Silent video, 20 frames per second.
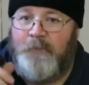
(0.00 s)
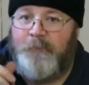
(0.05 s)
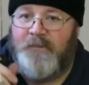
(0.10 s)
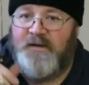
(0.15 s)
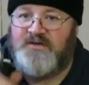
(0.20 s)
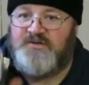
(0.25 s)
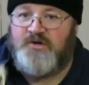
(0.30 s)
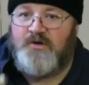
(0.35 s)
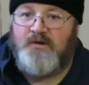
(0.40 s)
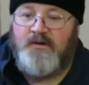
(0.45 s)
Be
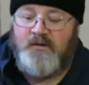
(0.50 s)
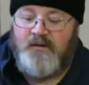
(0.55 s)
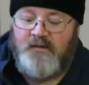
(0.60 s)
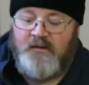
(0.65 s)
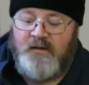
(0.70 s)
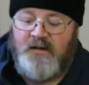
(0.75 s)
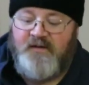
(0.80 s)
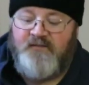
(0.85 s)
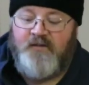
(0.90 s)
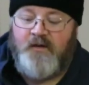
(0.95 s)
sure
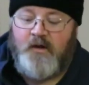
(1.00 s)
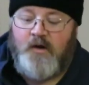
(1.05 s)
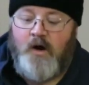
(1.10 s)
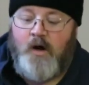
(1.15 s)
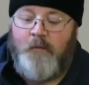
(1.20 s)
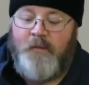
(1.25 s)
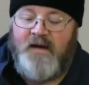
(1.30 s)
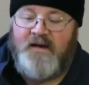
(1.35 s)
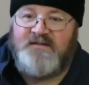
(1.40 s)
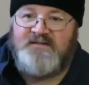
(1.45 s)
to leave in the
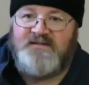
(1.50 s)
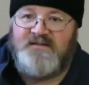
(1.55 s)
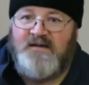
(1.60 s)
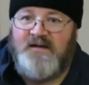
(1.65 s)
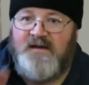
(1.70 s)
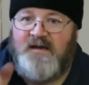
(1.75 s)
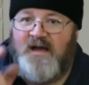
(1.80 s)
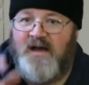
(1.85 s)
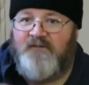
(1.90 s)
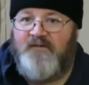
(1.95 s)
comments
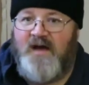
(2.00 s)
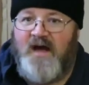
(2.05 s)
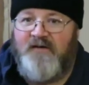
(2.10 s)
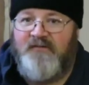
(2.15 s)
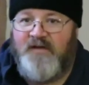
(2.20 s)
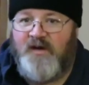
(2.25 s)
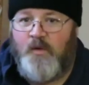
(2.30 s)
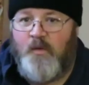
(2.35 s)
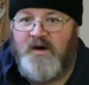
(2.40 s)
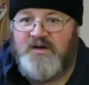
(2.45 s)
if you have
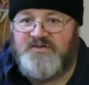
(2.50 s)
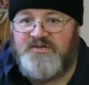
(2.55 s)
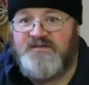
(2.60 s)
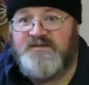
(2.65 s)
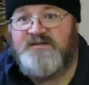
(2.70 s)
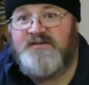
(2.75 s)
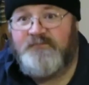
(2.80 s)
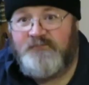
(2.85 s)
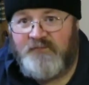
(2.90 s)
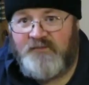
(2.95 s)
any
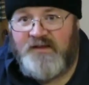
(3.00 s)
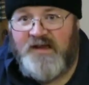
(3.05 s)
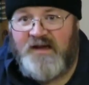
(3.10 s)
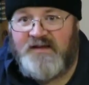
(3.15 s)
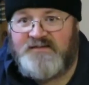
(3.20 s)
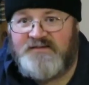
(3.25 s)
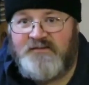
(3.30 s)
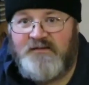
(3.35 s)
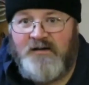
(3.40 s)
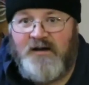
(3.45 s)
questions.
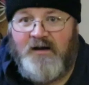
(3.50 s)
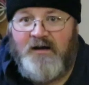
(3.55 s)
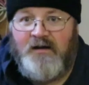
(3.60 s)
Thanks.